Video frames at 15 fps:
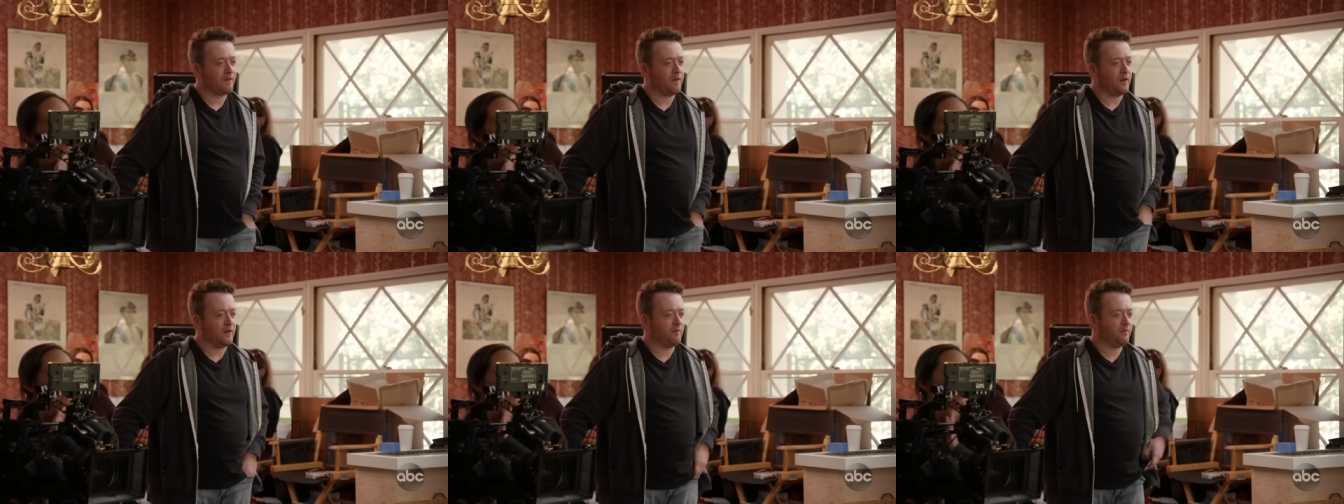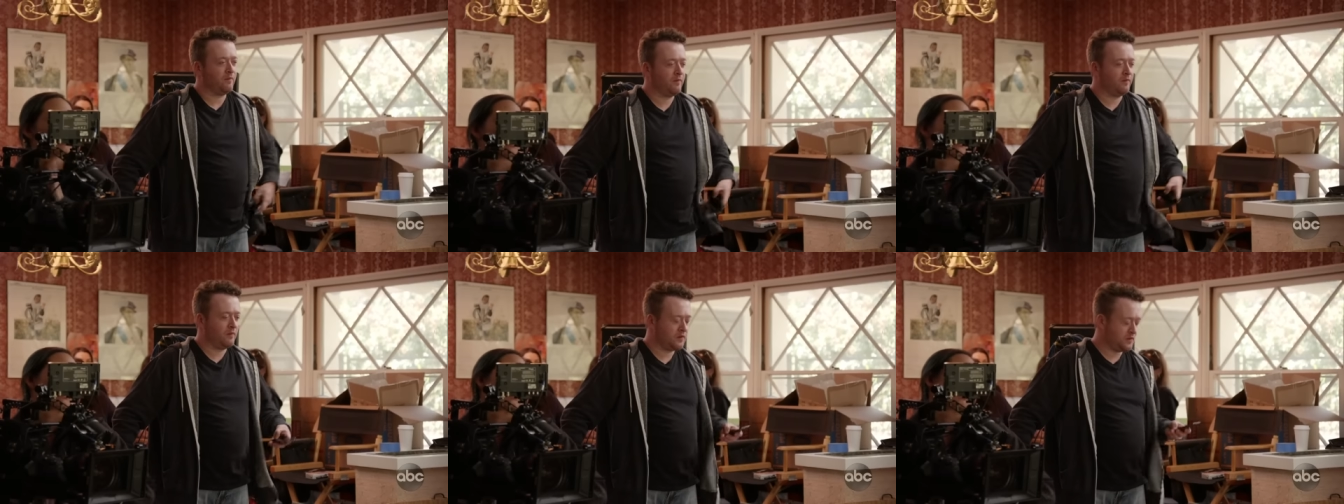Okay.
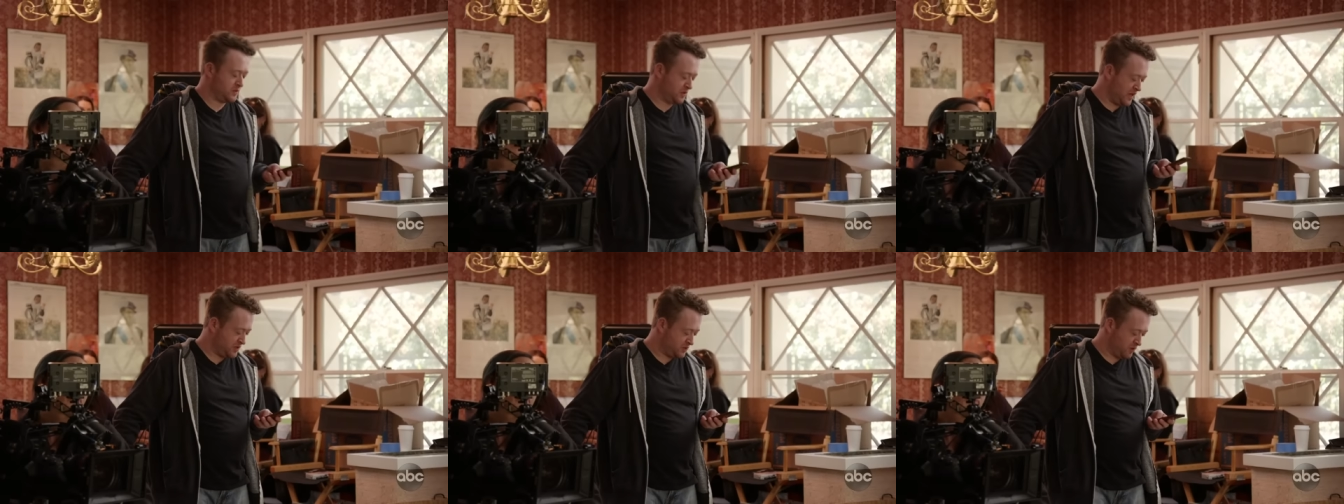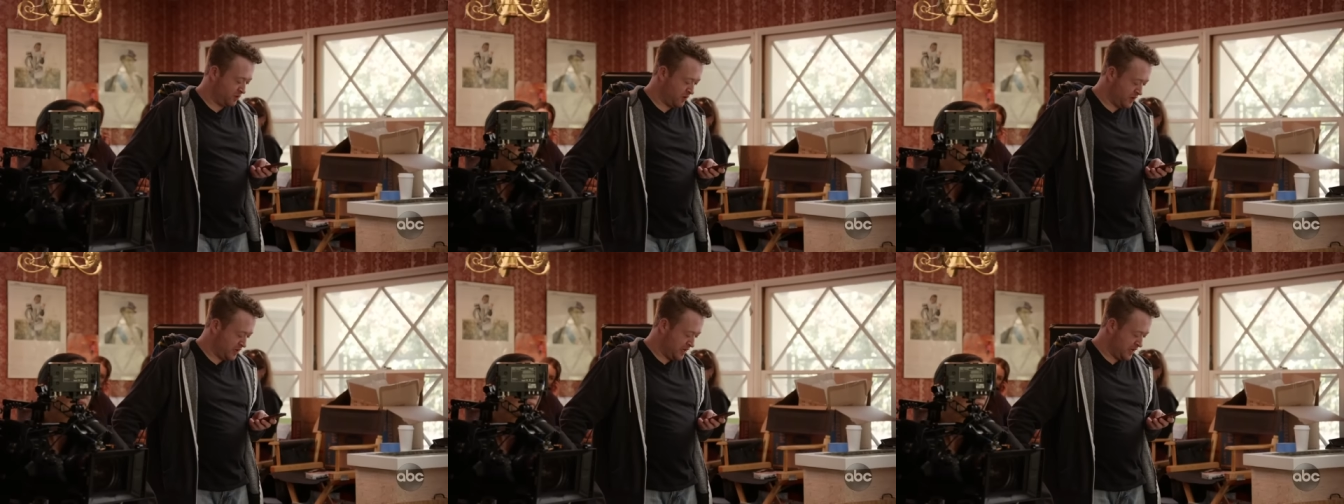So, guys, we
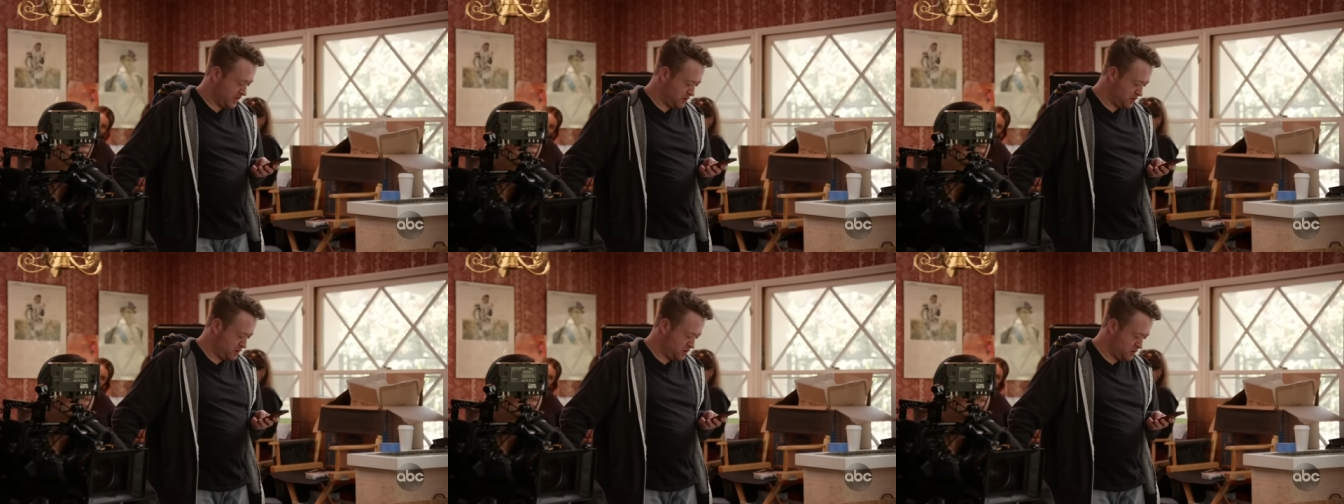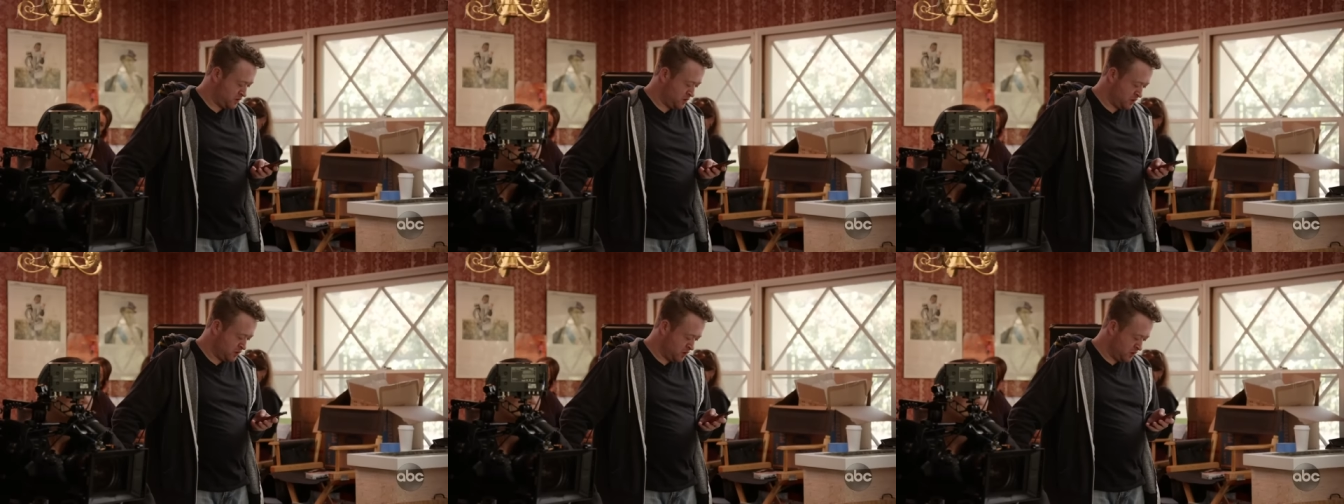really got to
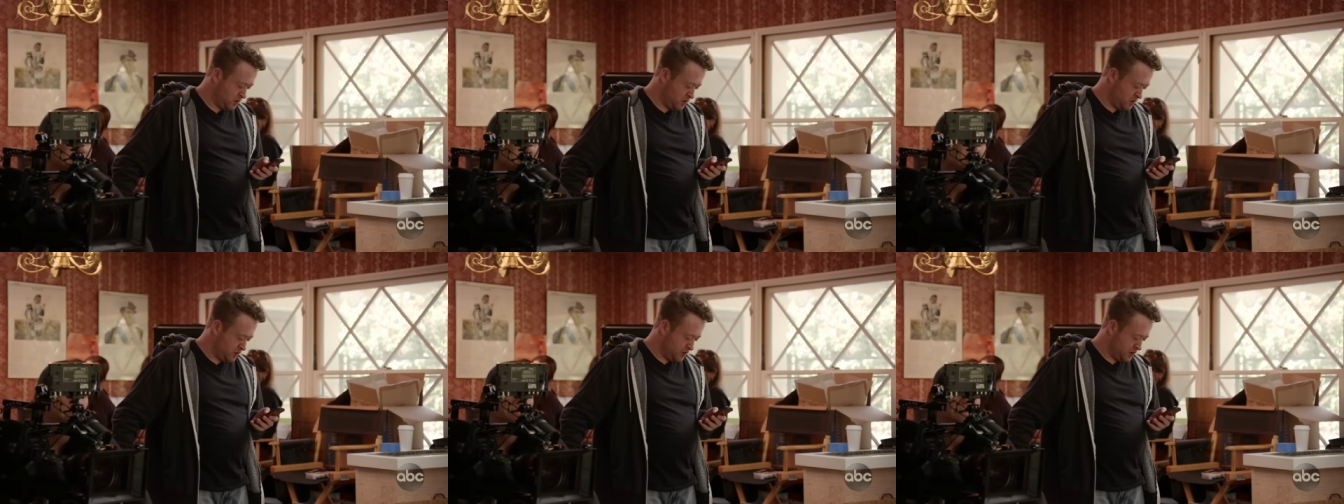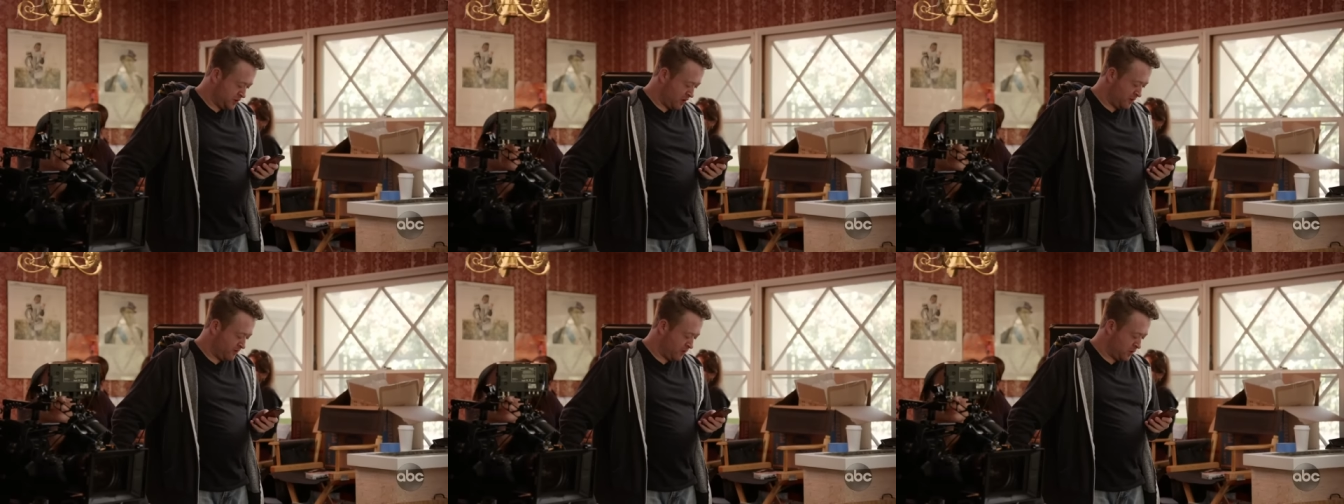
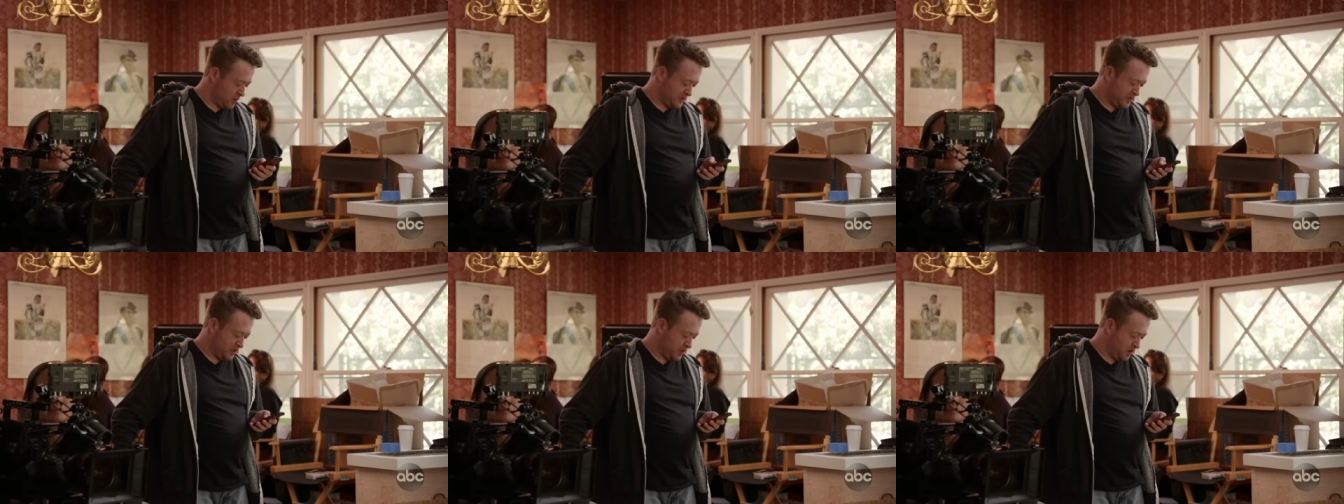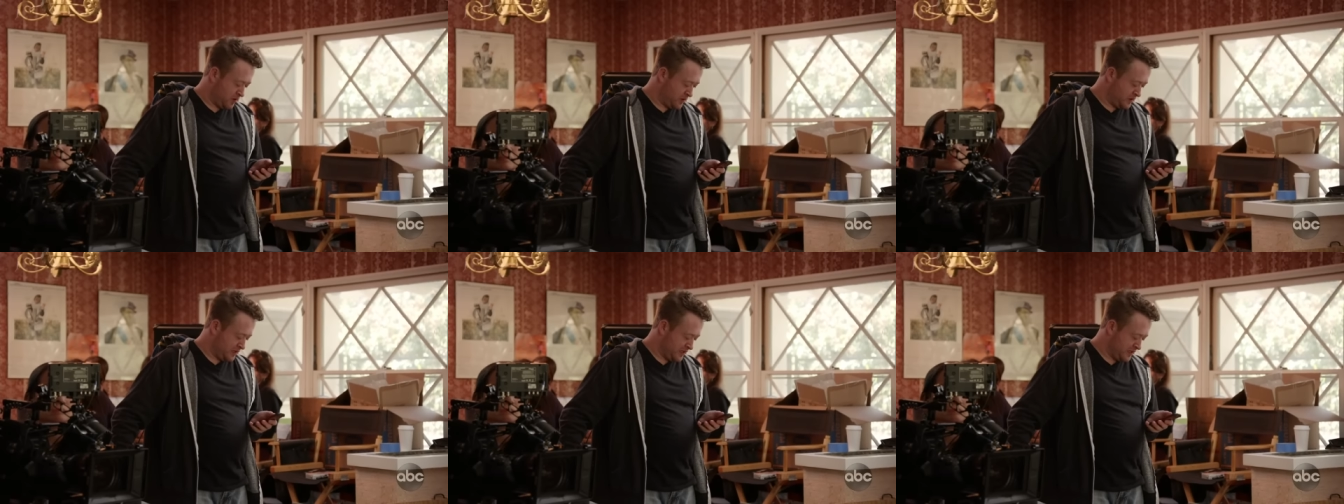start focusing here on